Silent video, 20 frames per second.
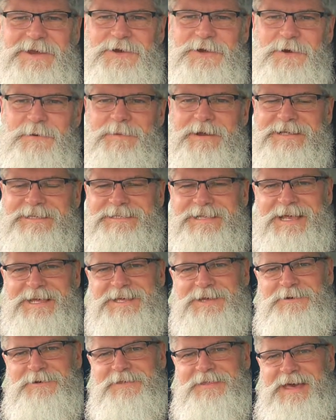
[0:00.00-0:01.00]
Nobody's
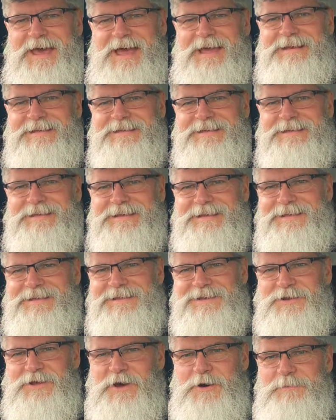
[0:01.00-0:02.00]
letting go of that.
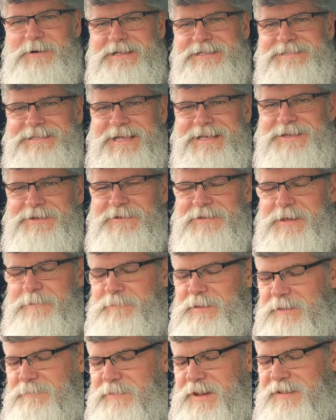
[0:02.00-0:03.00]
Nobody's letting go of
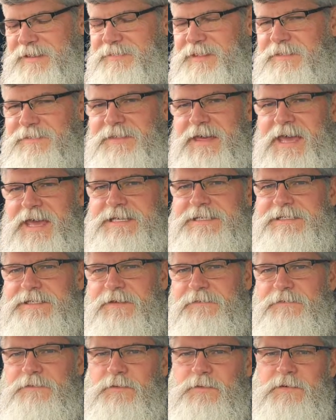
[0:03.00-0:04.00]
that Big Mike thing. Thanks
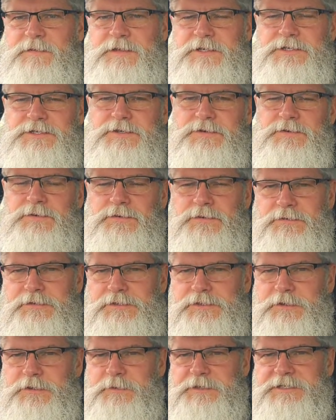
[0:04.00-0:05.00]
for the 2
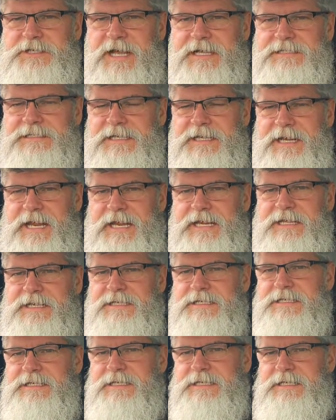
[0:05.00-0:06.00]
Super Chats,
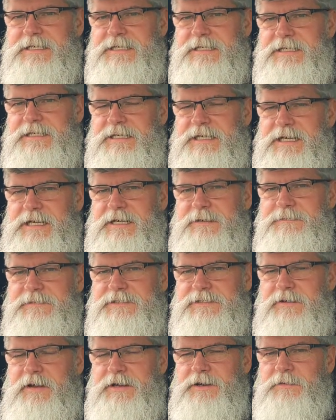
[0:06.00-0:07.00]
Canadian.
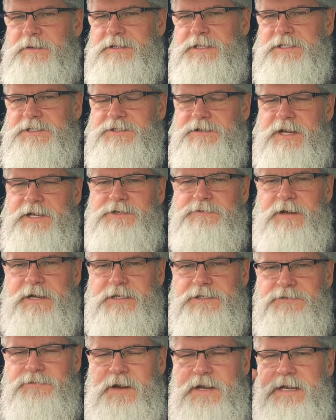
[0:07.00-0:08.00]
So I know what the exchange
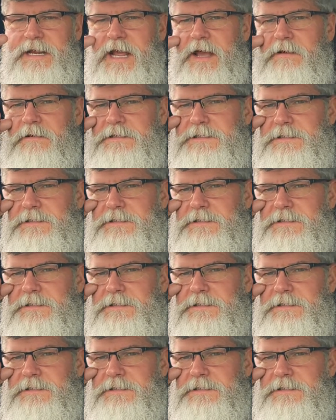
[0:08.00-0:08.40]
rate is right now.